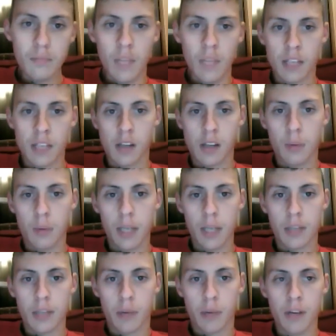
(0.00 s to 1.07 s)
Next up, we
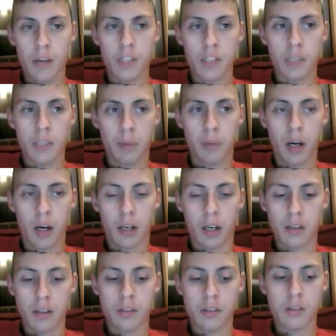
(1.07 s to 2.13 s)
got the Raiders at the
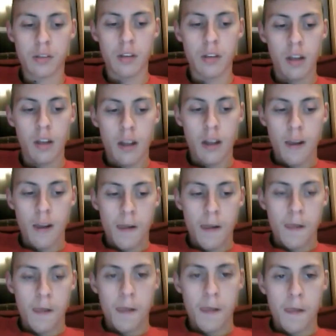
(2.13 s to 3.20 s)
Bucks.
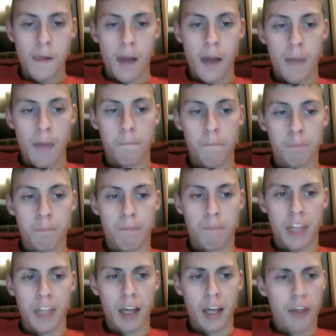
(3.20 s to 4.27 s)
I
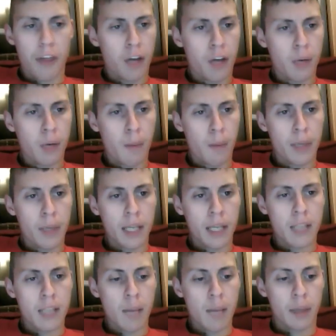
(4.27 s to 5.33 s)
thought about
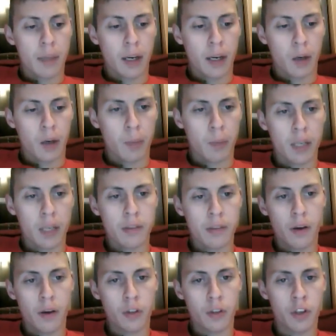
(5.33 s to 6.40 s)
picking Tampa here because
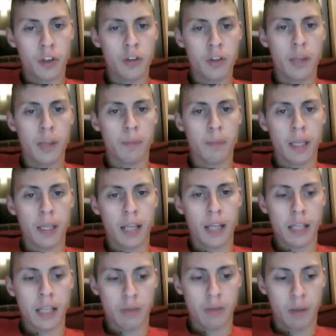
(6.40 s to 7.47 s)
of how good they played
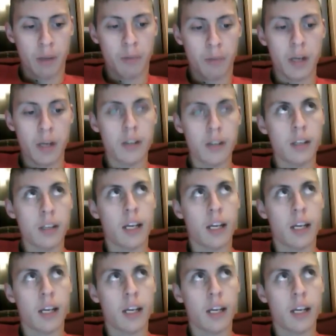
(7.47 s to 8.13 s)
last week, but